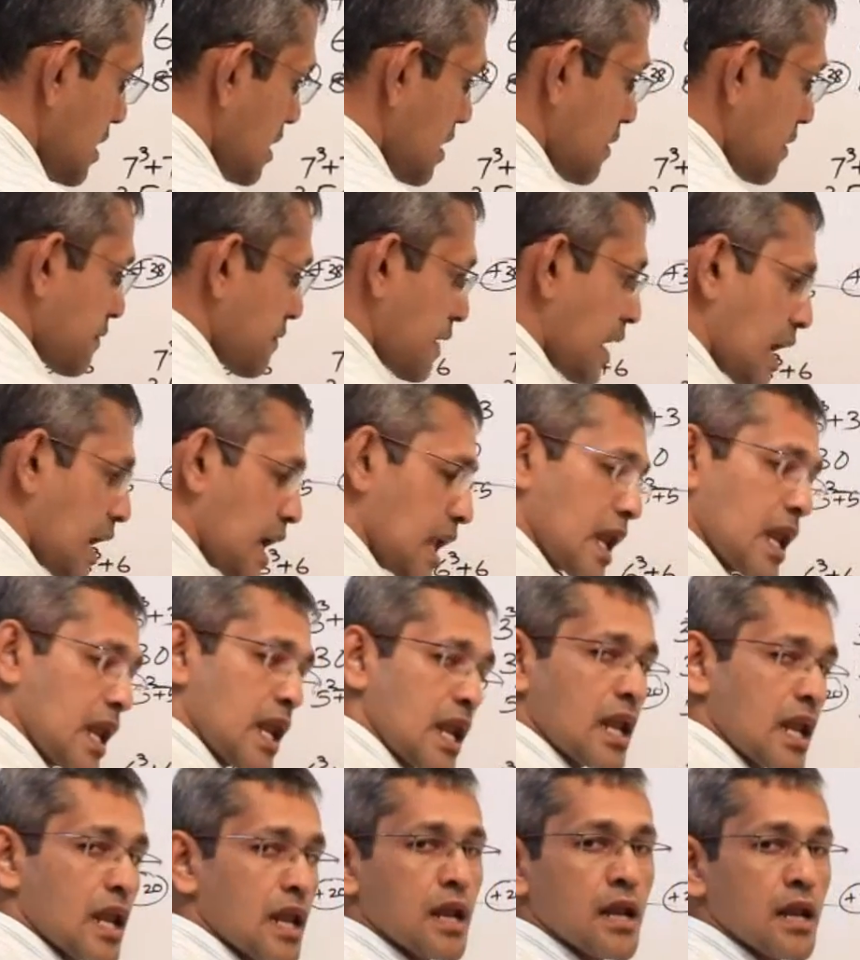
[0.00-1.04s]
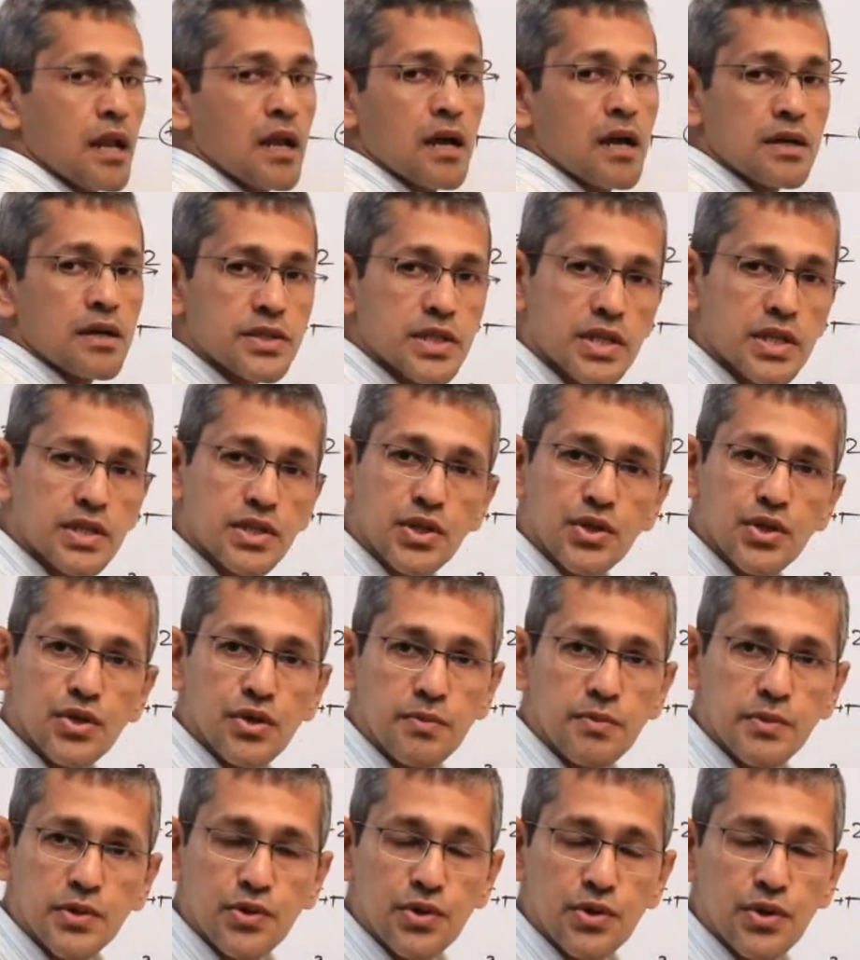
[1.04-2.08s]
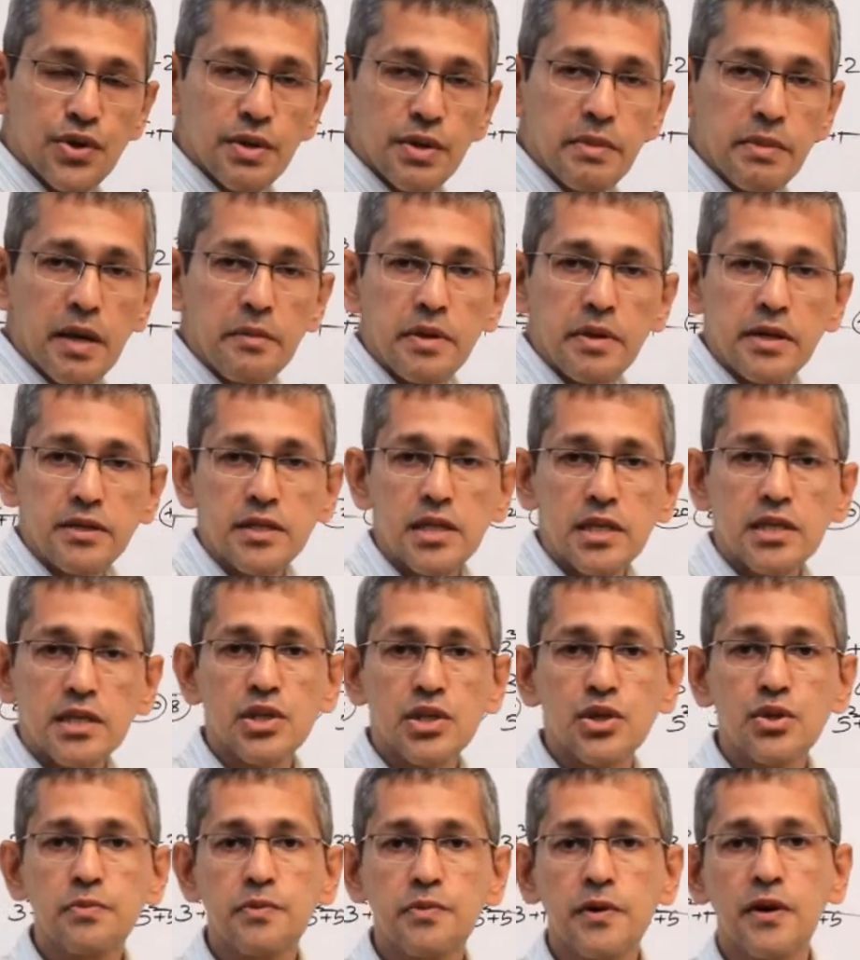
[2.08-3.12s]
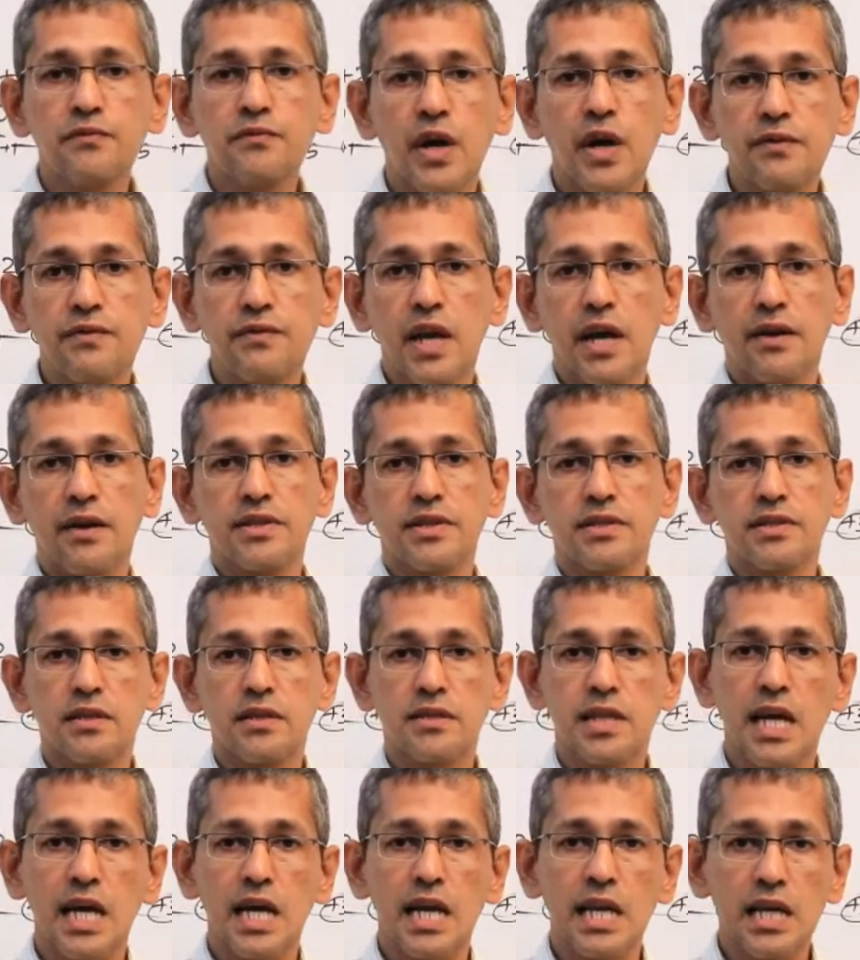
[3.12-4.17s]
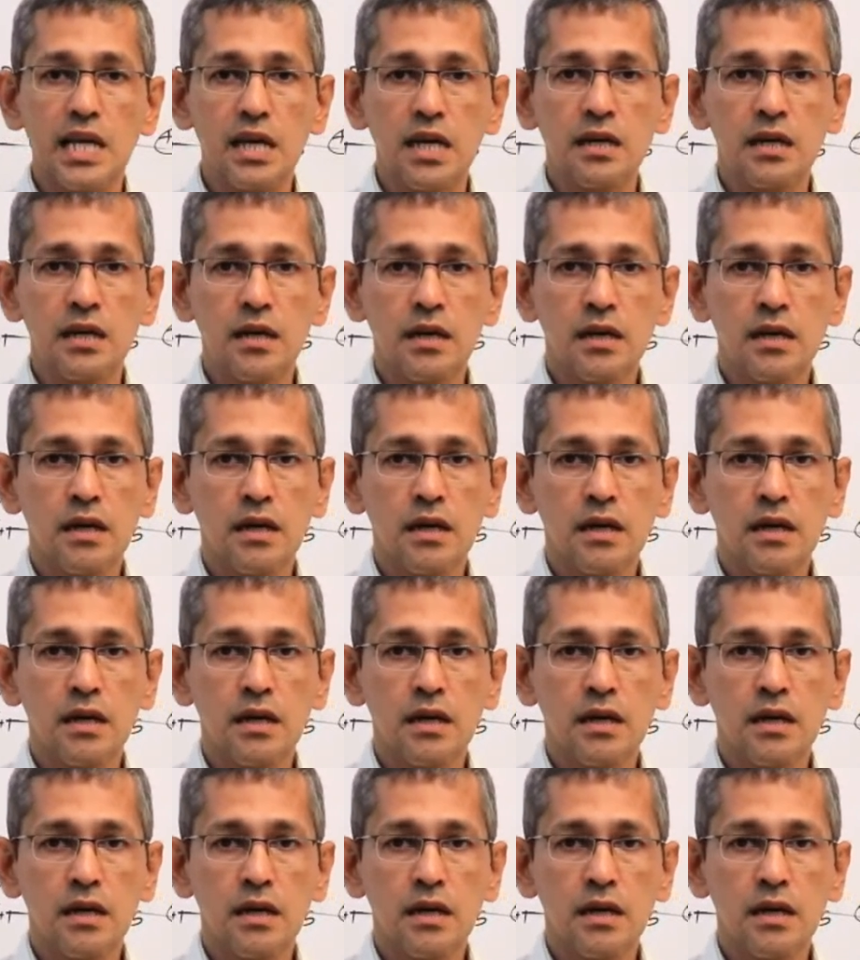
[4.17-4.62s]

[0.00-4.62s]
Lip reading: Well, 6 cube, do you remember 6 cube from what we have discussed earlier?